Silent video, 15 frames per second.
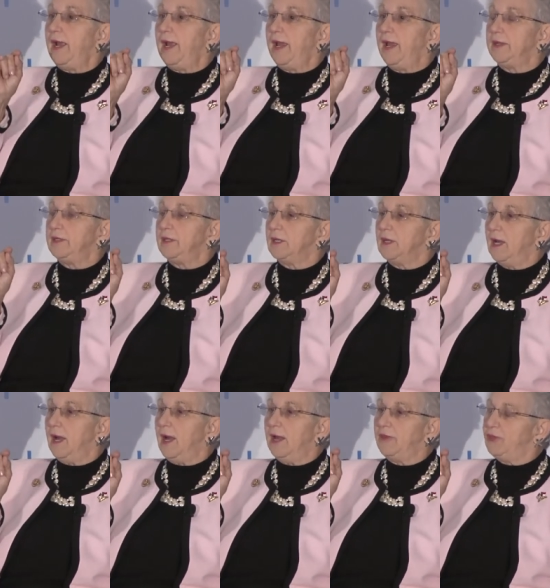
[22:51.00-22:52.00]
And
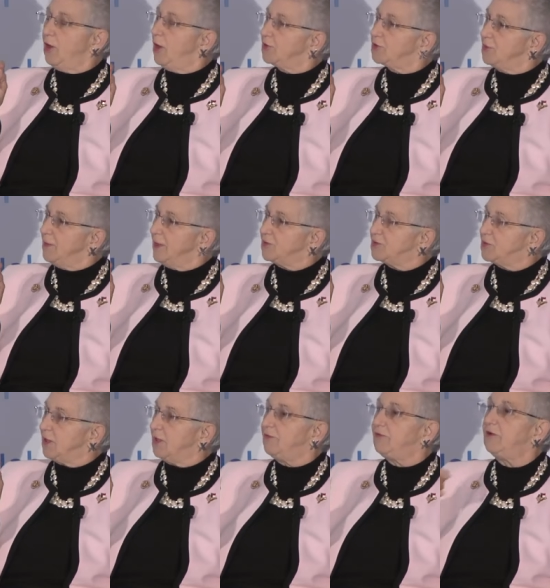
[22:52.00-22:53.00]
I thought to
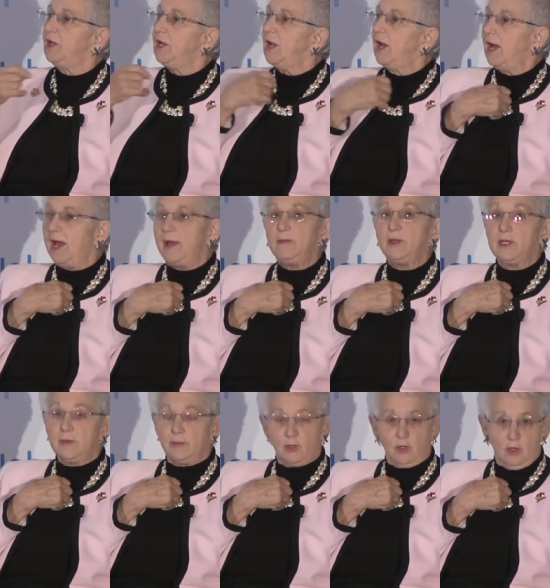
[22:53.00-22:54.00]
myself, I'm a
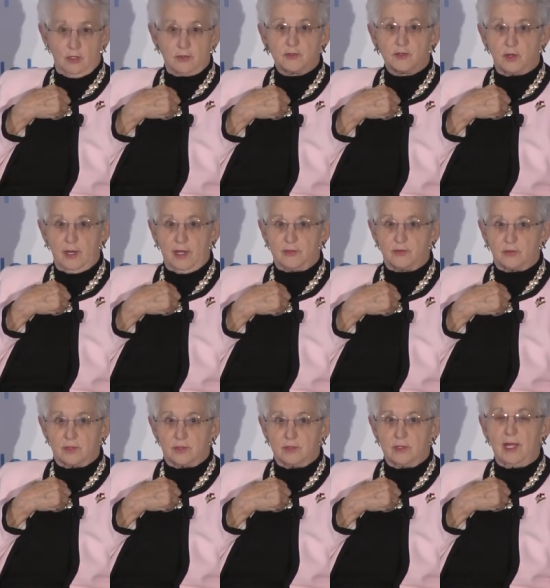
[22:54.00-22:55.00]
liberal arts
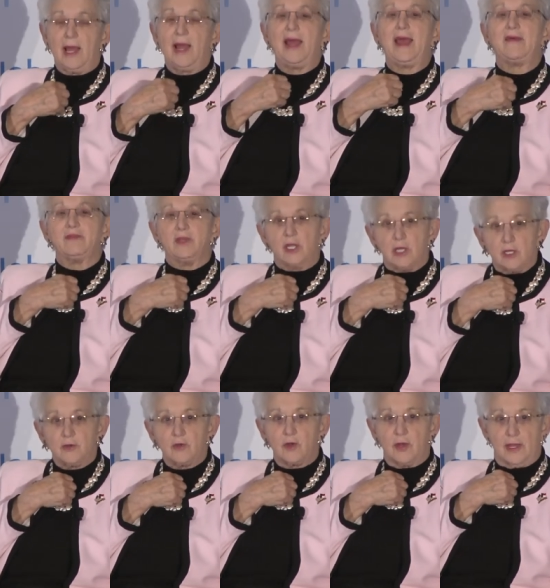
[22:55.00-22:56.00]
graduate. I have an
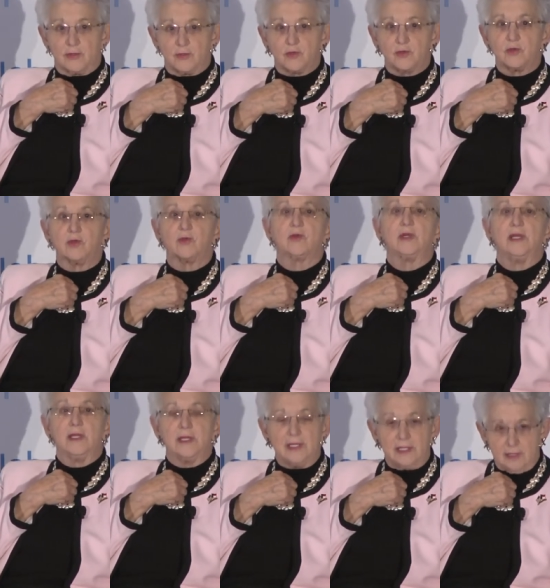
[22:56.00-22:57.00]
undergraduate degree
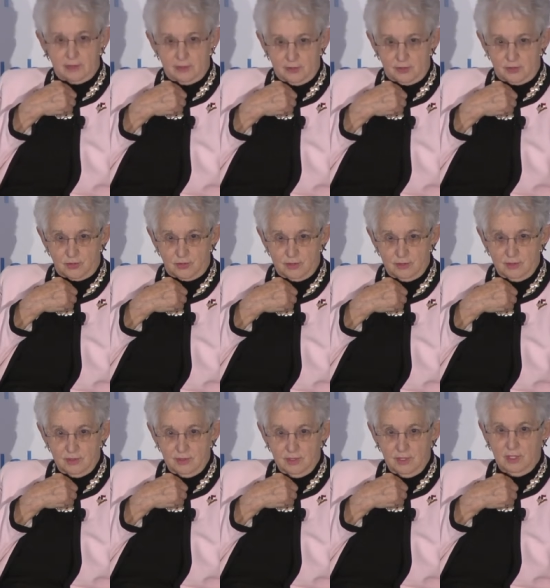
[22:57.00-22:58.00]
in English,
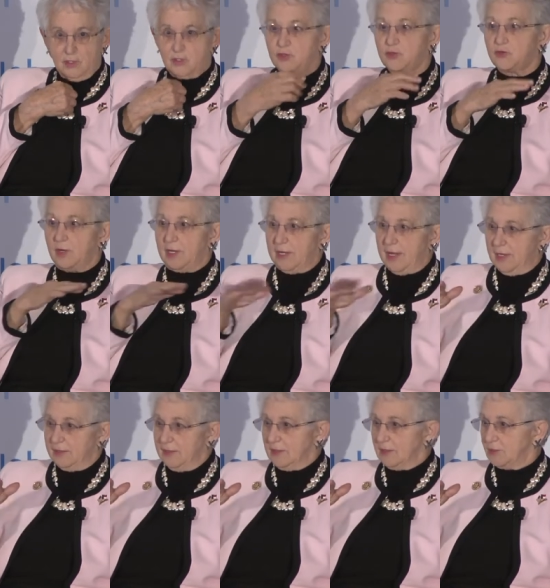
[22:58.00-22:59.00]
straight
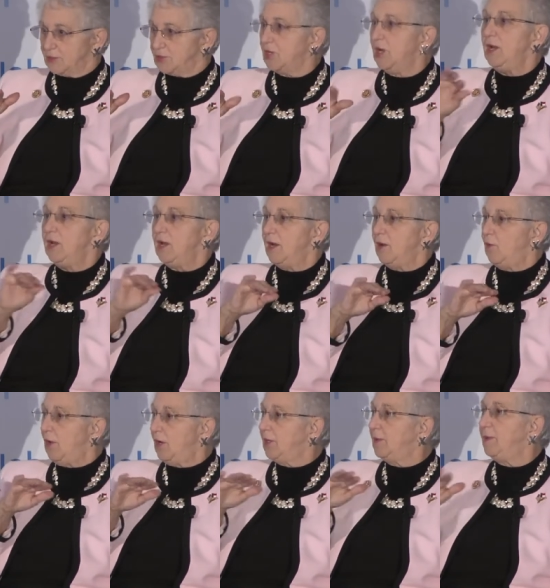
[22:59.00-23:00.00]
out English. I
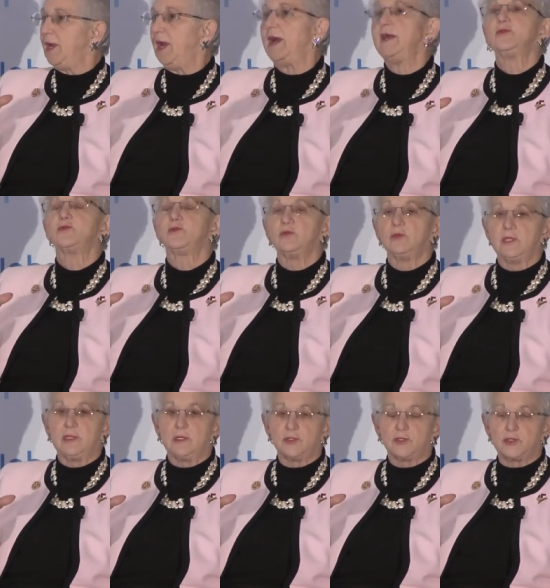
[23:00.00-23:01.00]
wanted to be a high school
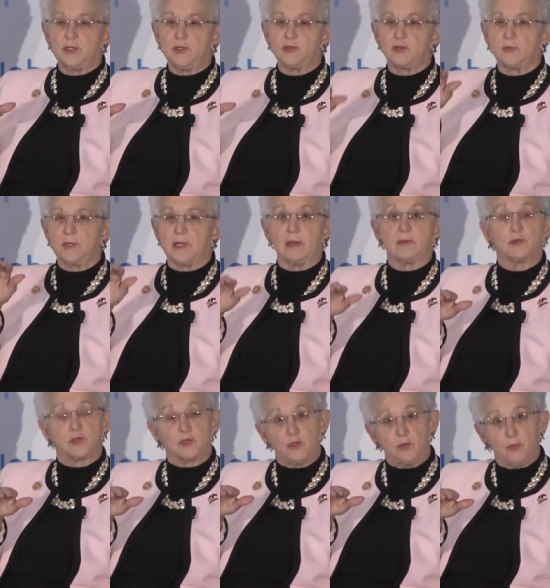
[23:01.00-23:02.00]
English teacher, but I
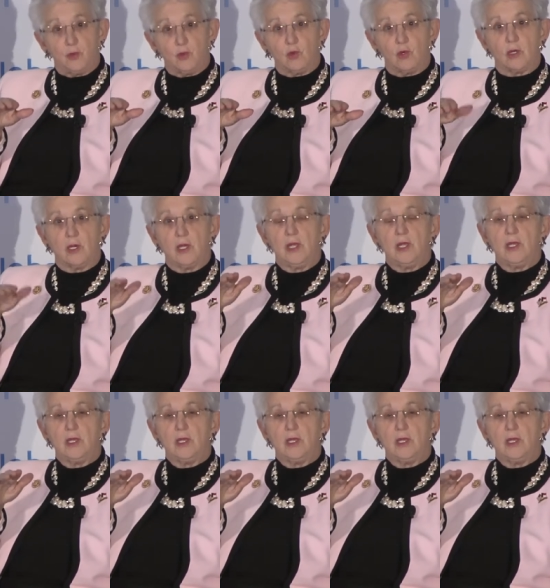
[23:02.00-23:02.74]
was too poor